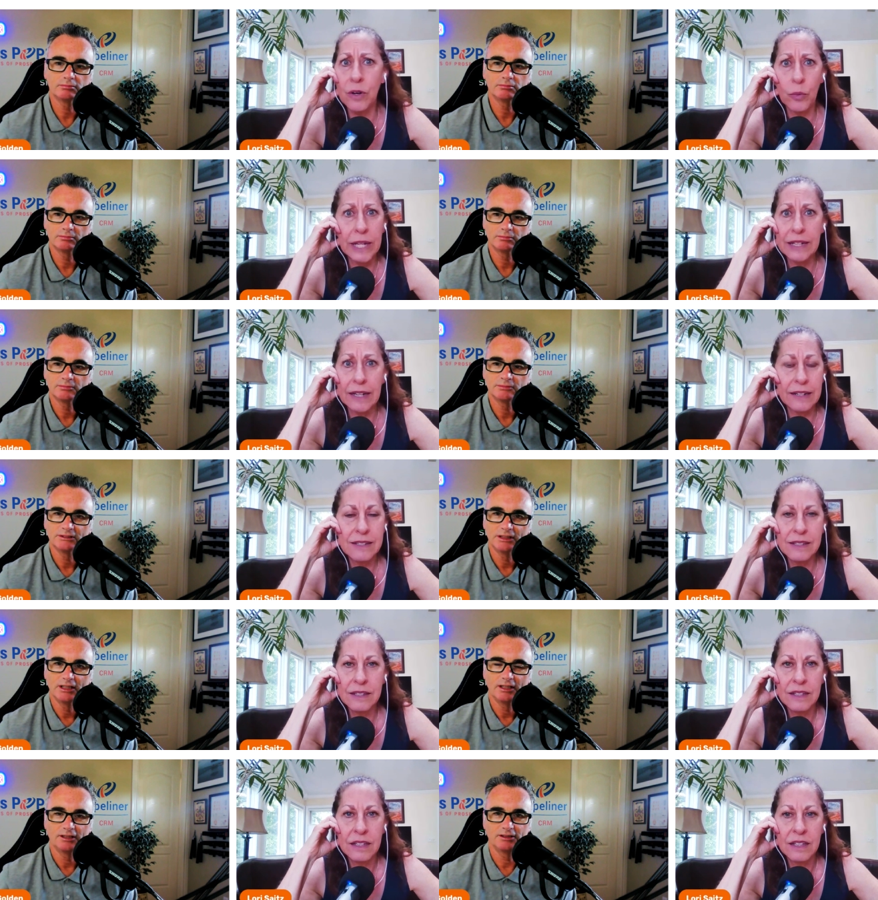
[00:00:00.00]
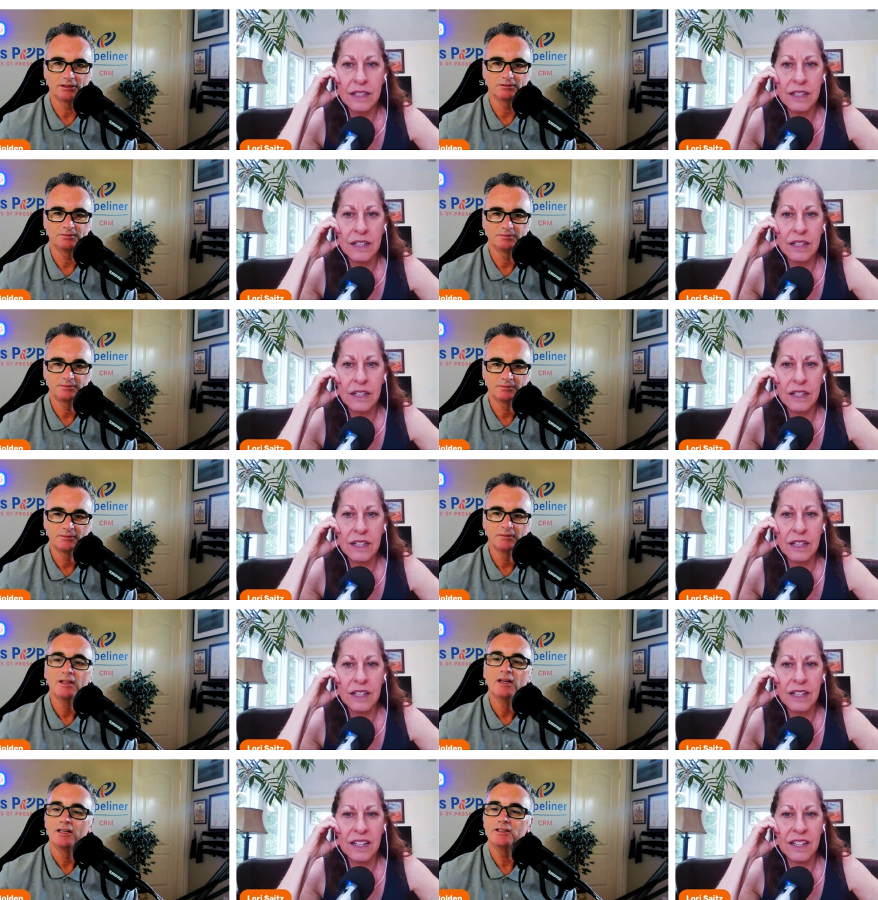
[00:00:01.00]
Speaker 1: a weakness.
Speaker 2: No.
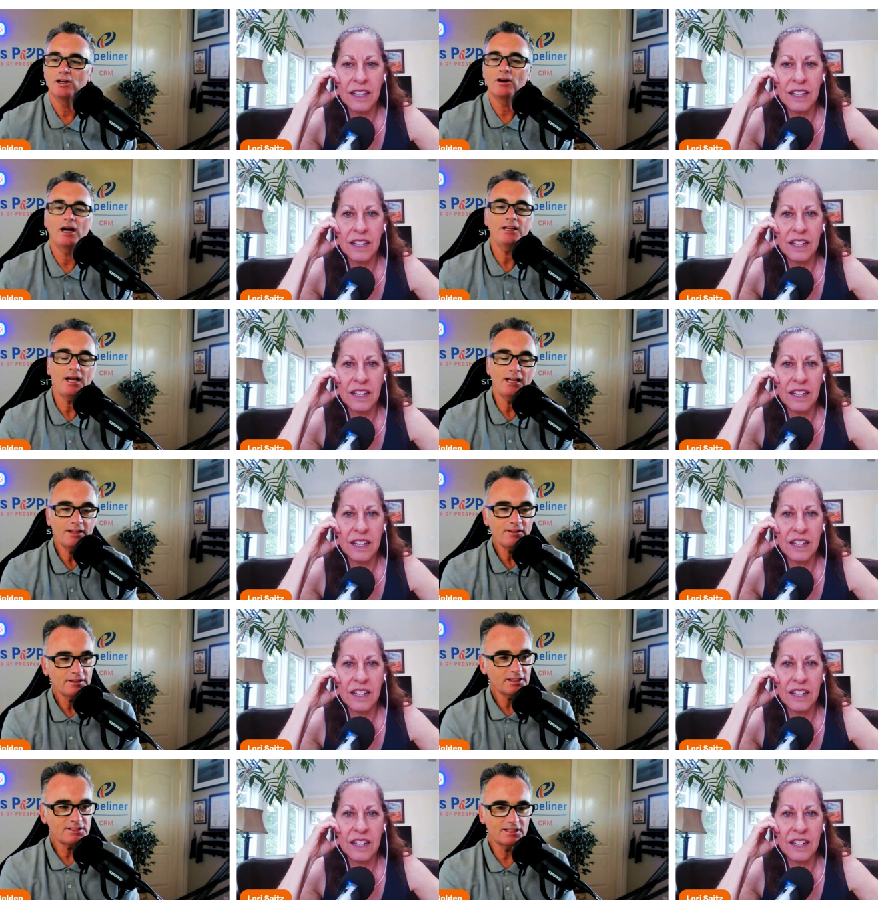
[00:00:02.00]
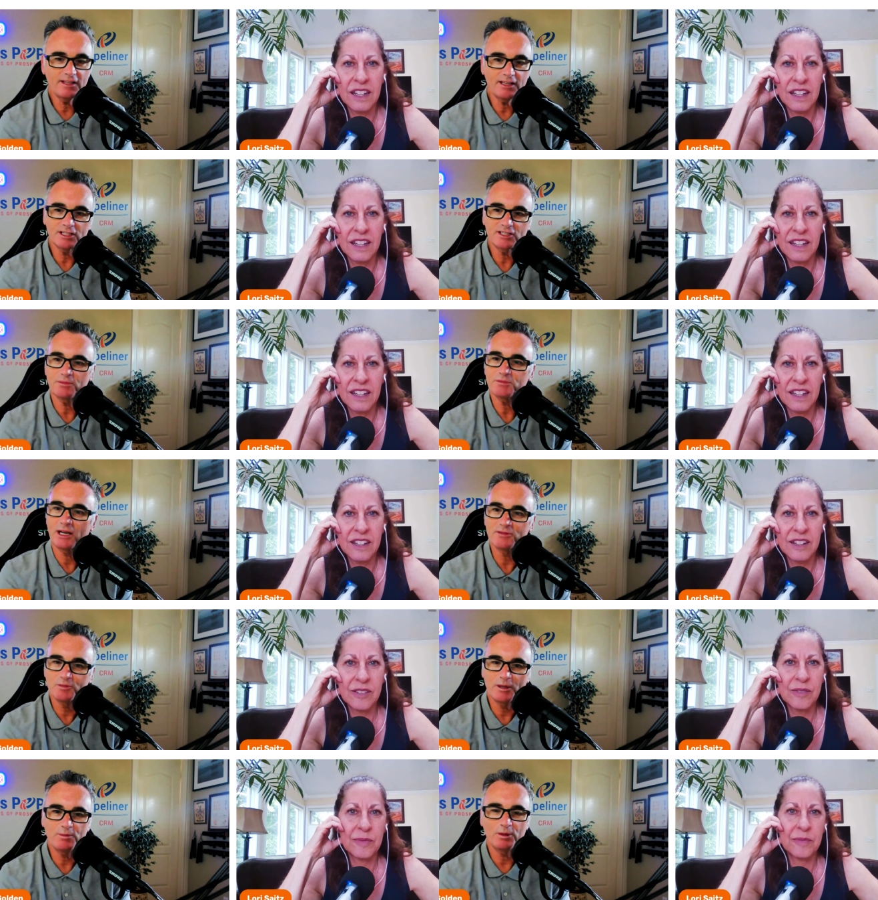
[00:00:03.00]
No, and, and I think that's the thing is sometimes
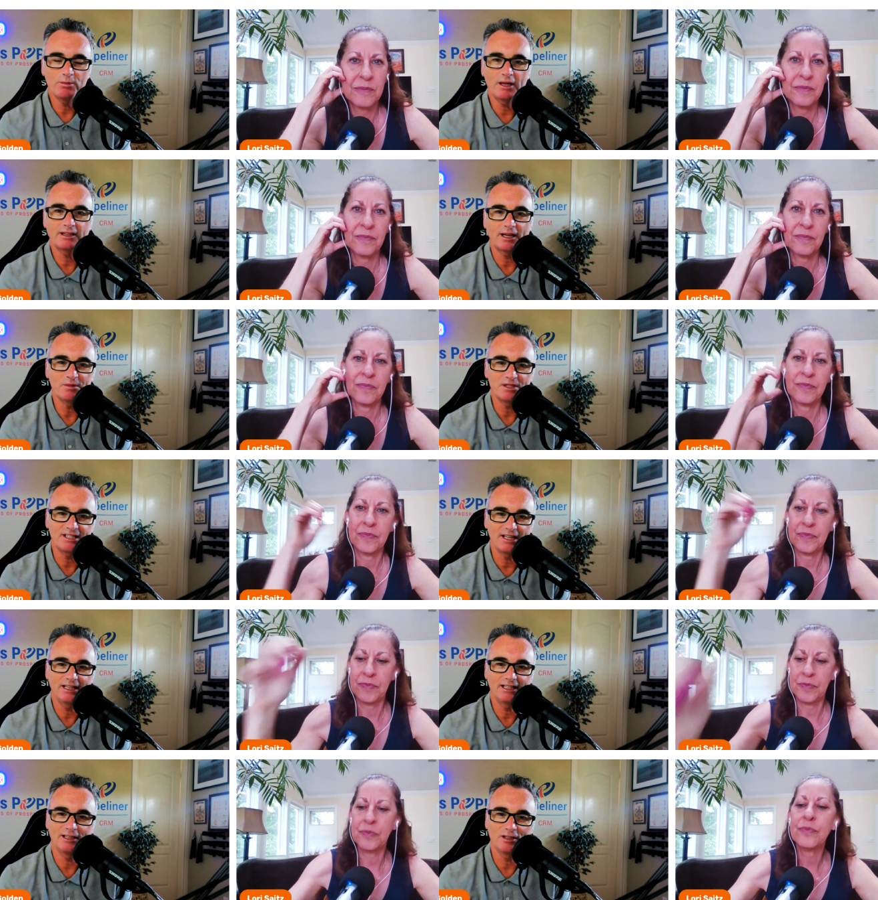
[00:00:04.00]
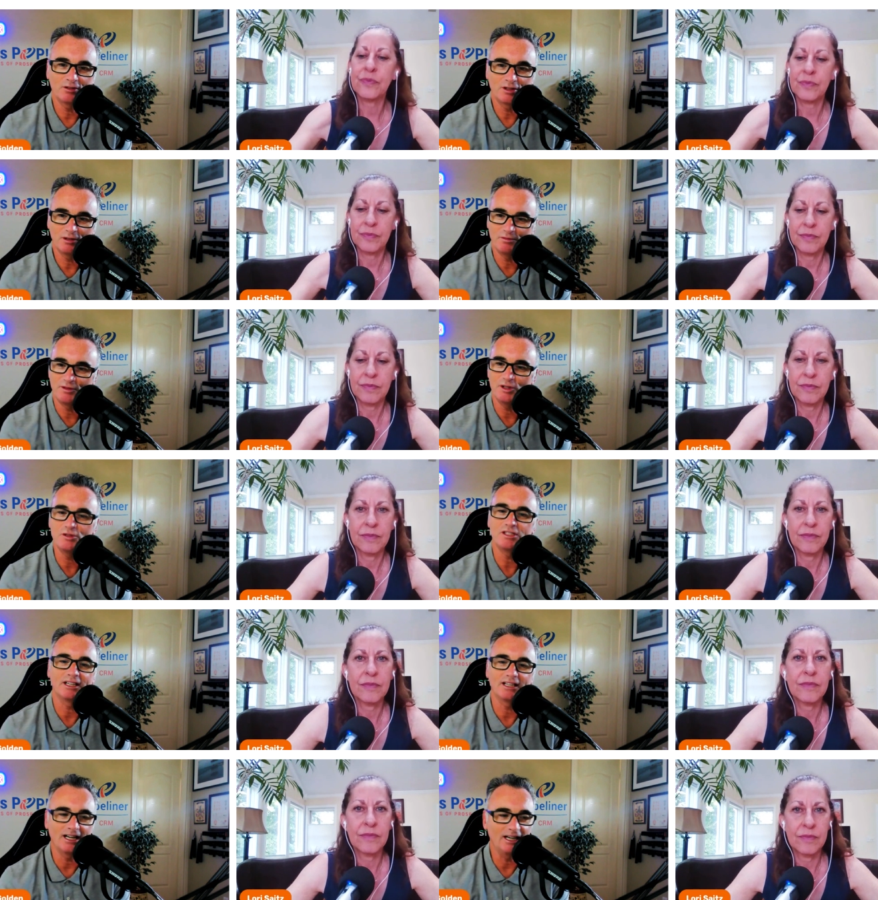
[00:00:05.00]
people make that mistake, you know, confusing
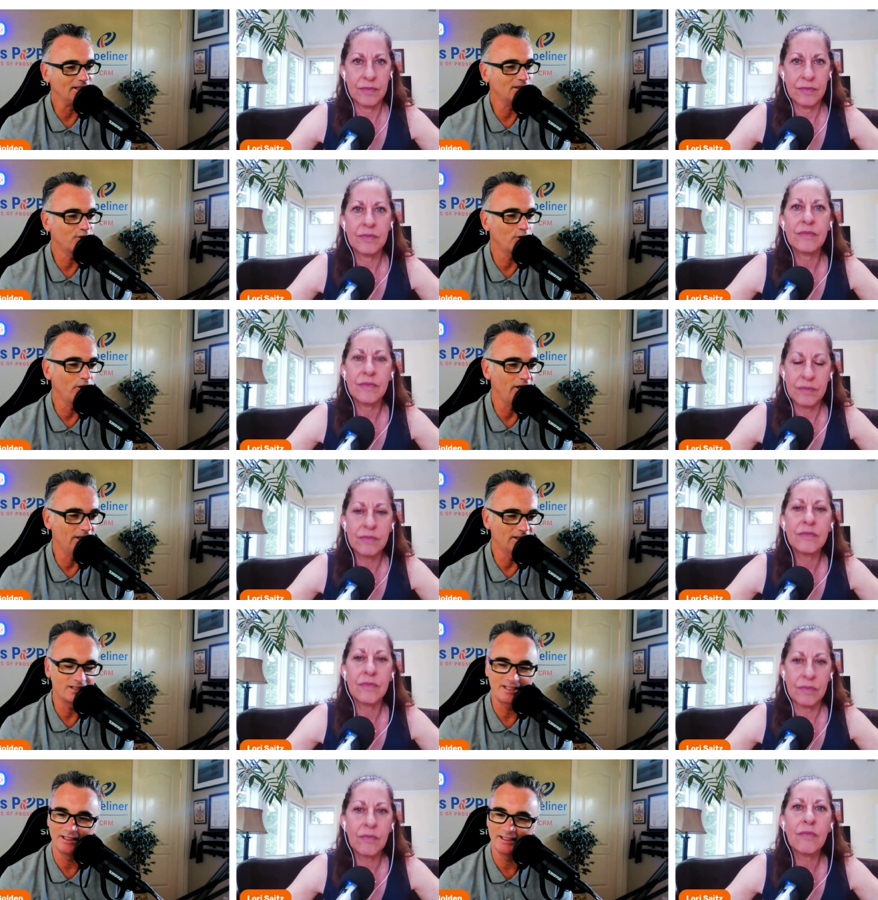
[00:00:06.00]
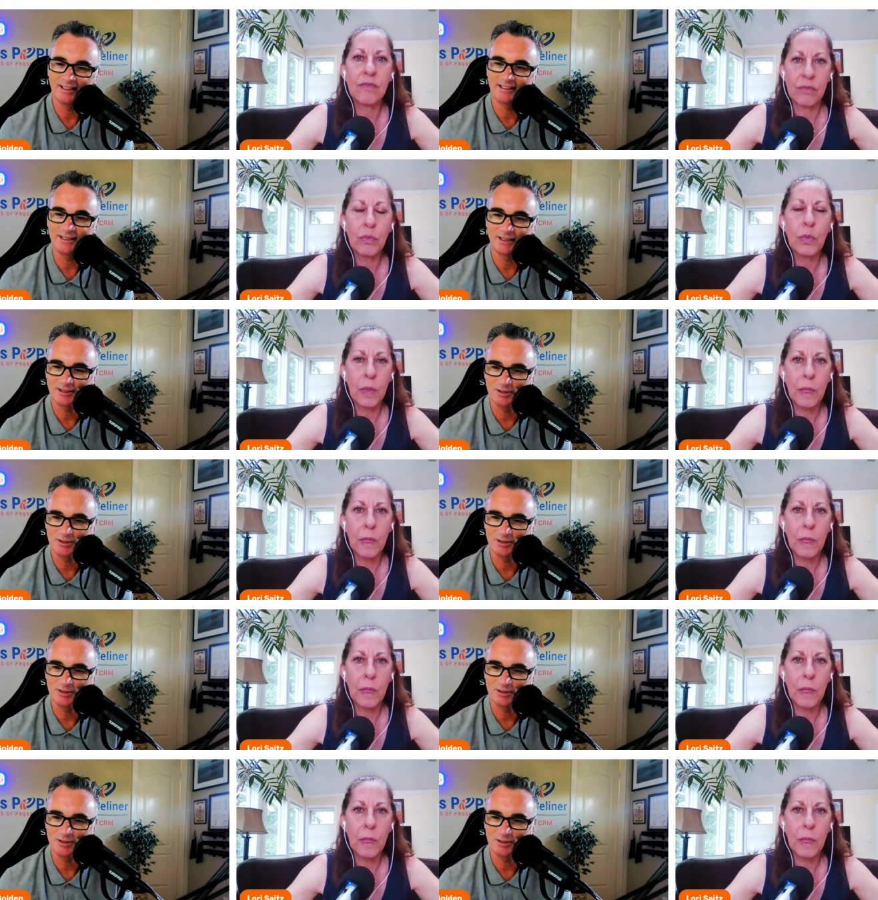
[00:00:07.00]
kindness for weakness, and that that